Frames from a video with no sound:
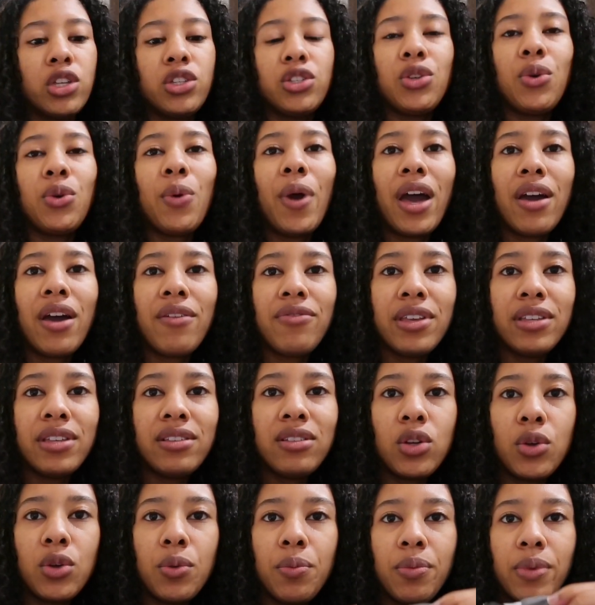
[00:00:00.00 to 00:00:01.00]
So you have
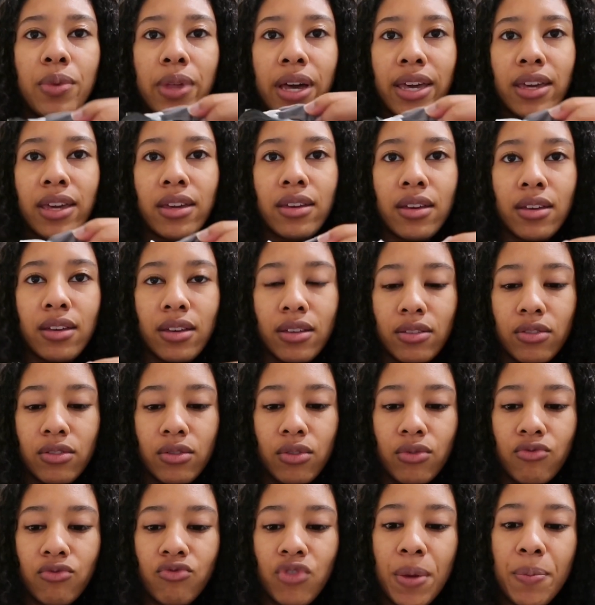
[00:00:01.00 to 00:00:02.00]
this little like
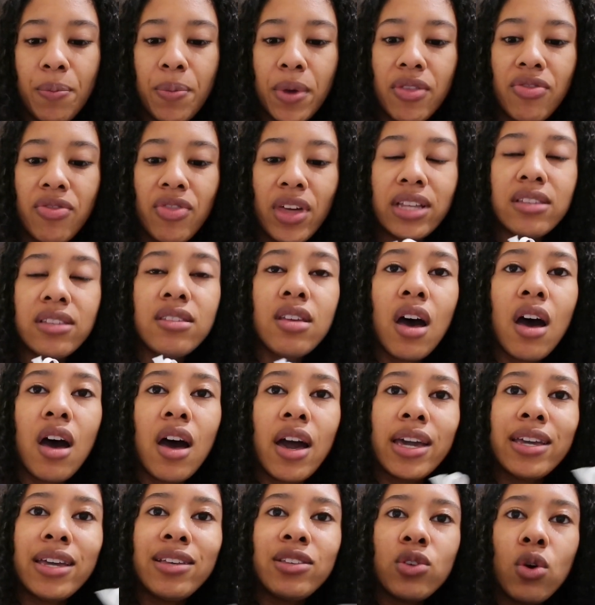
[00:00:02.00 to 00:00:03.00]
ribbon that
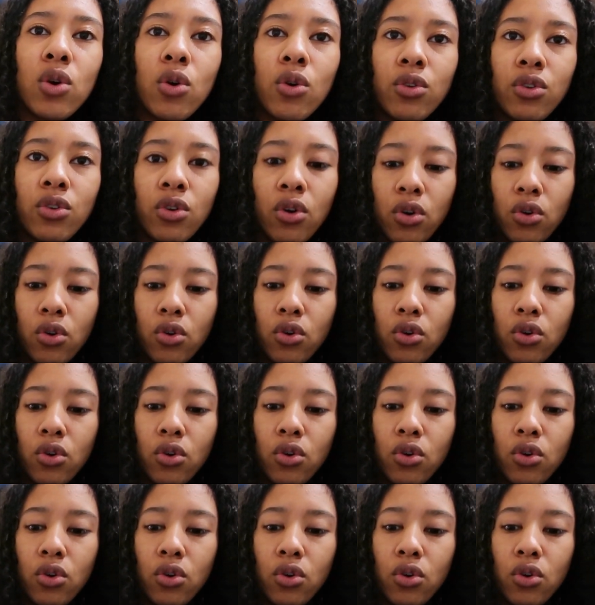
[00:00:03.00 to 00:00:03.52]
ties on